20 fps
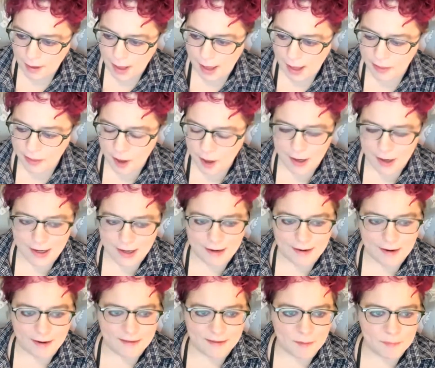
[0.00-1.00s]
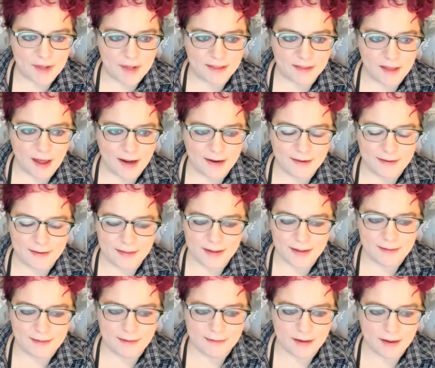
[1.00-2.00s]
I thought I'd end on something light.
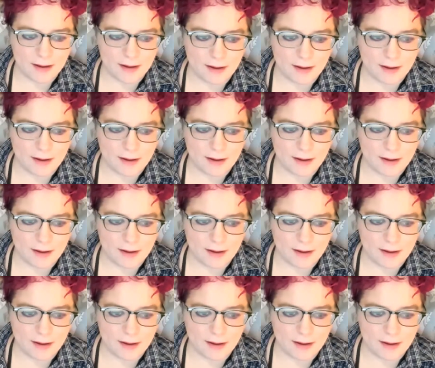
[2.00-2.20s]
This is